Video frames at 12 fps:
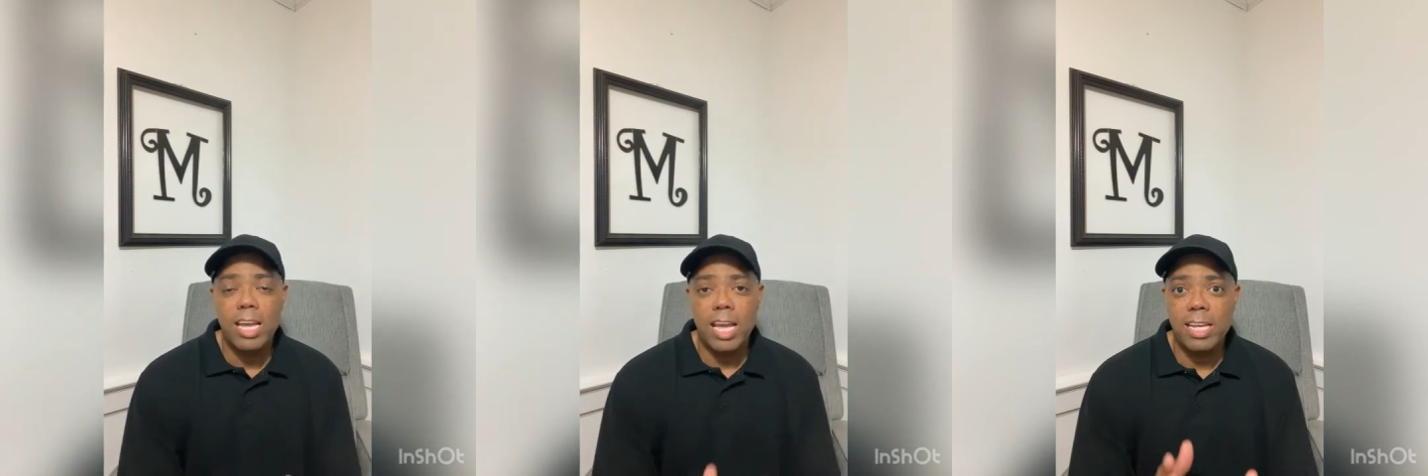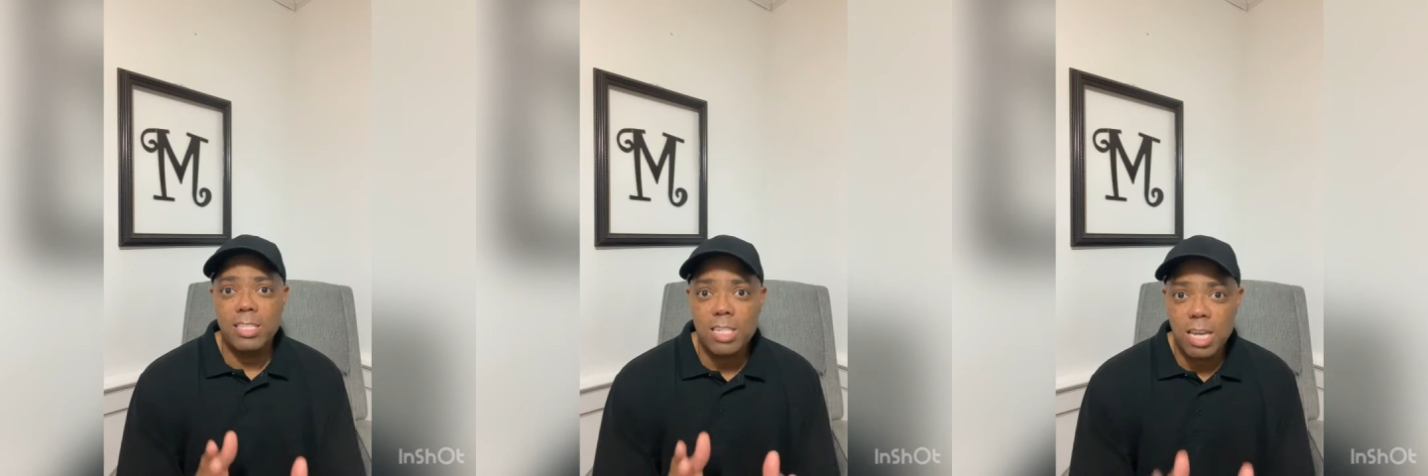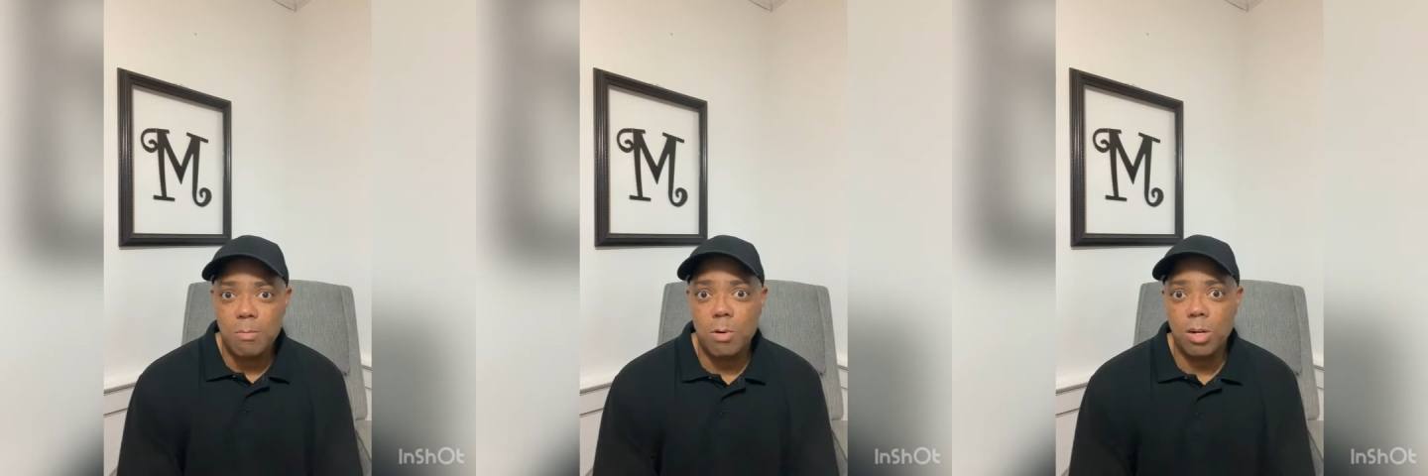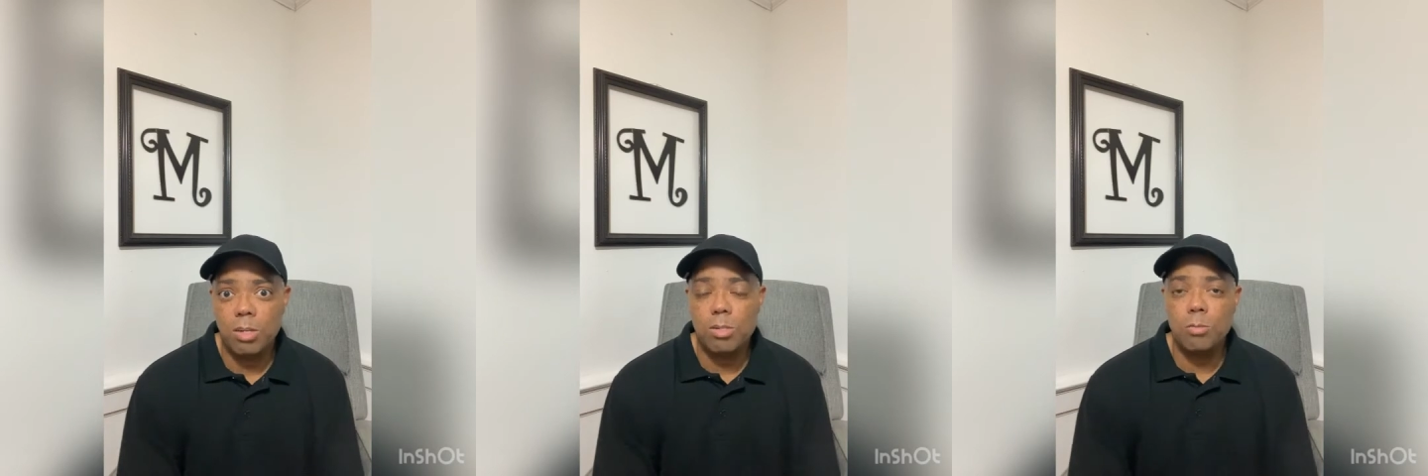as
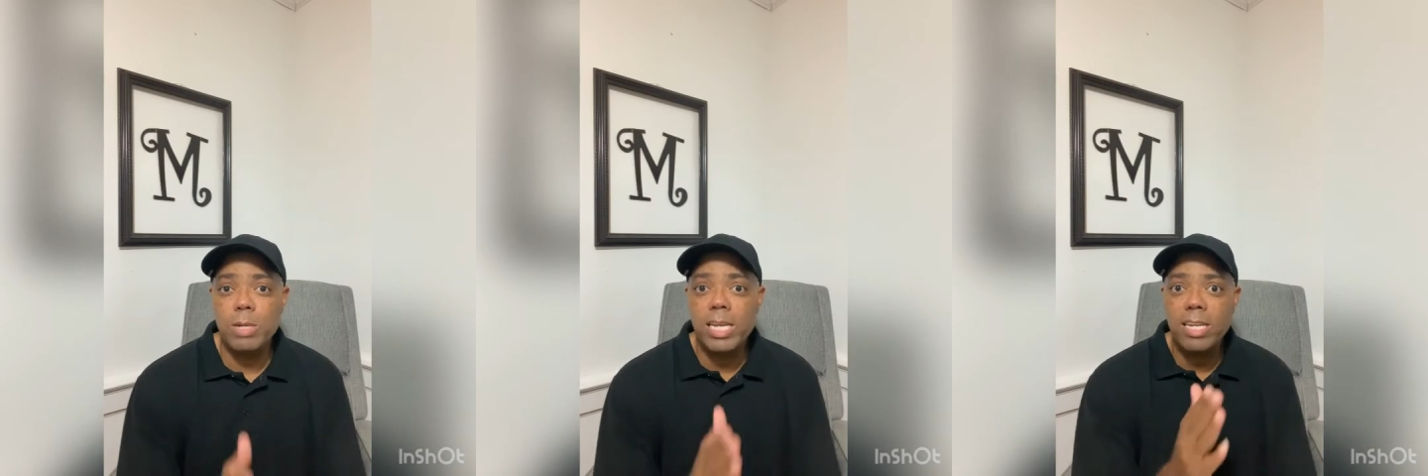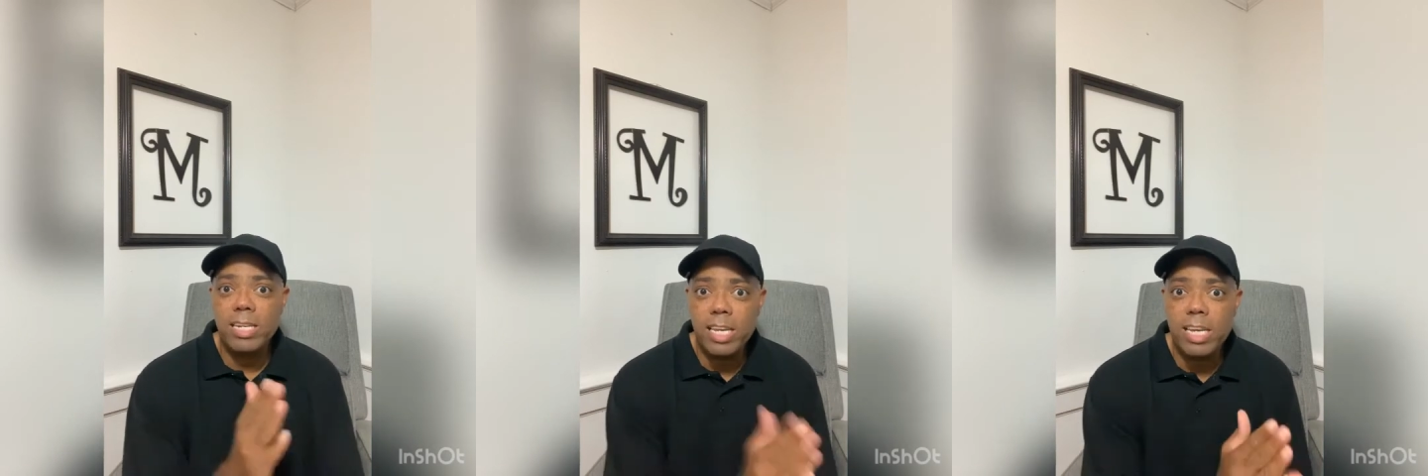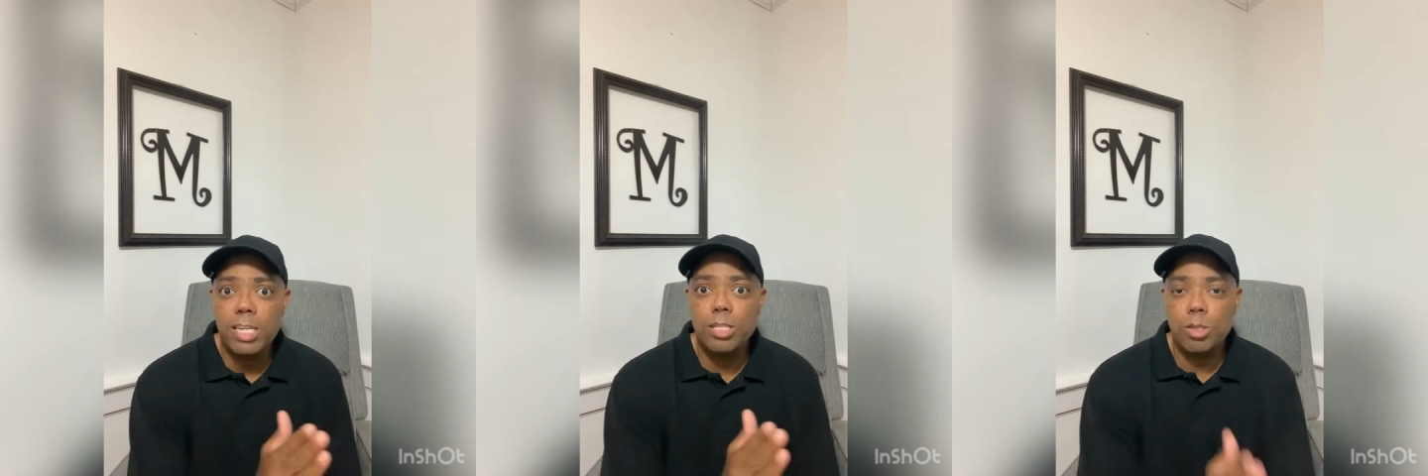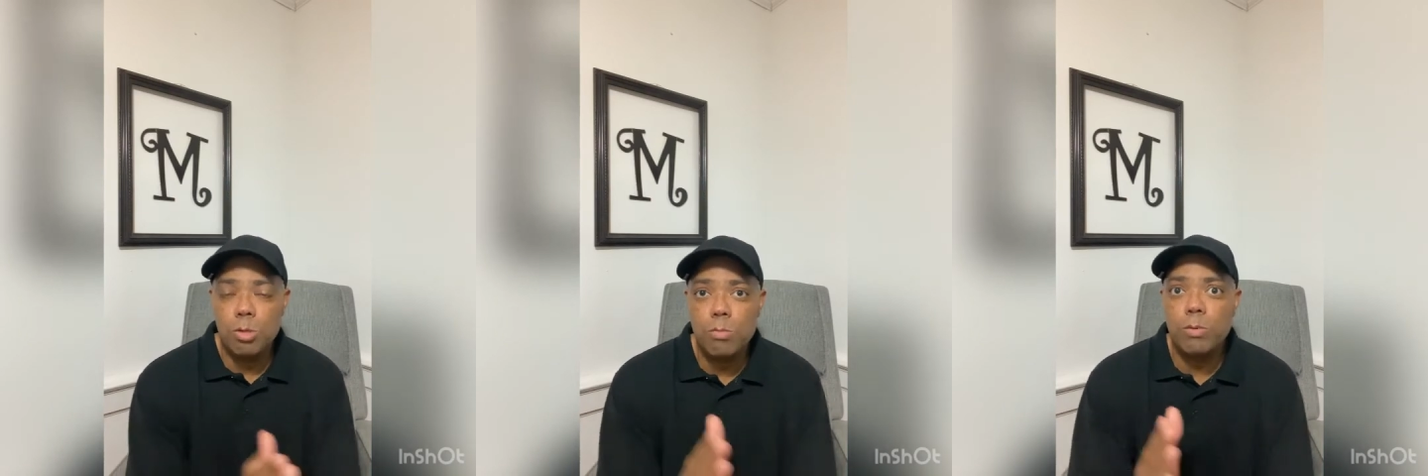networkers, we need
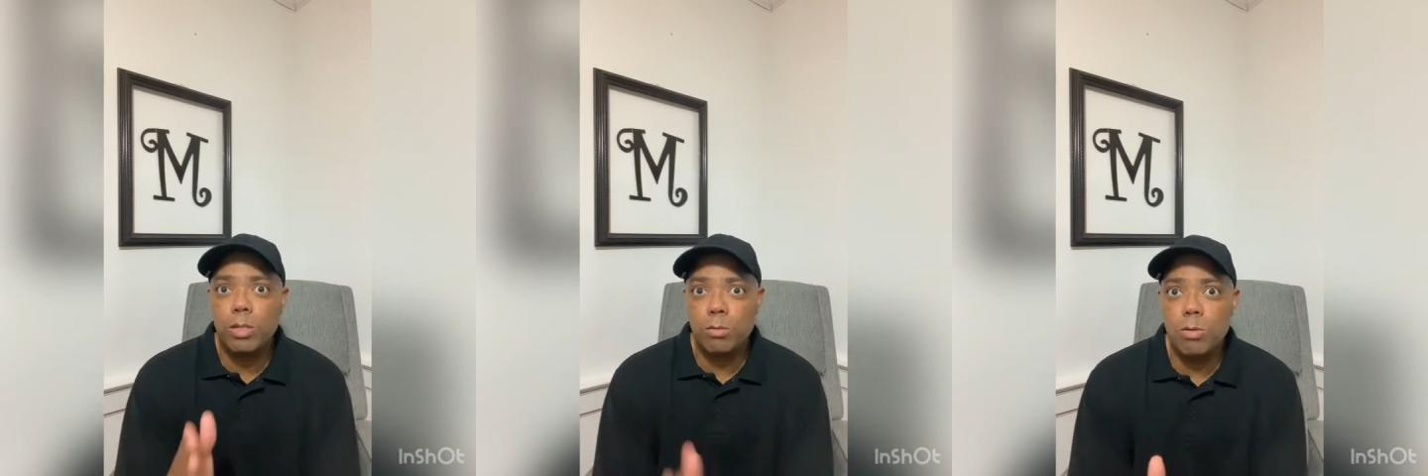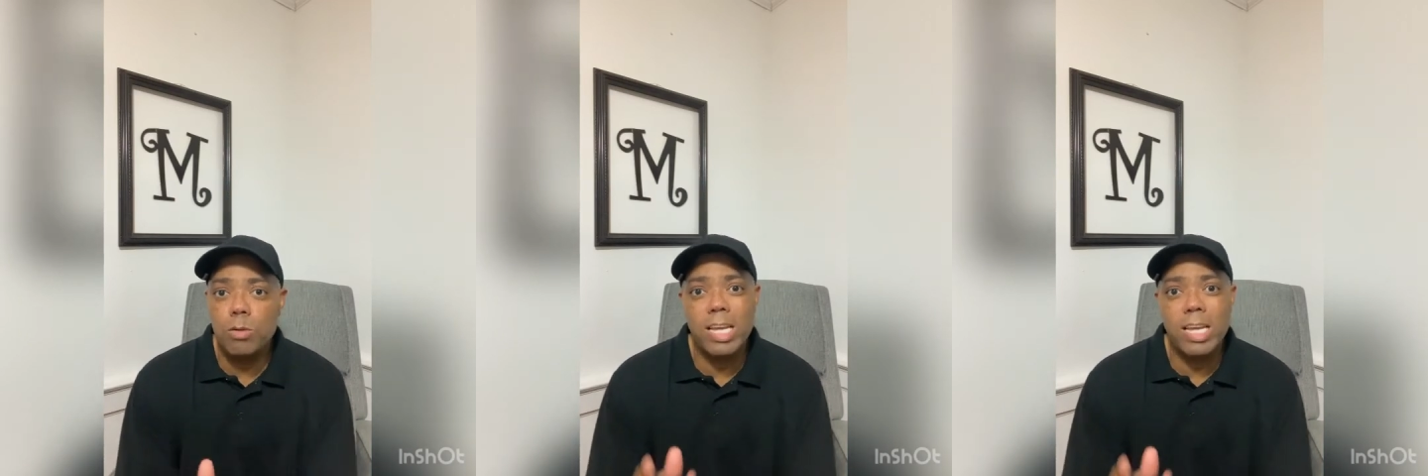to recruit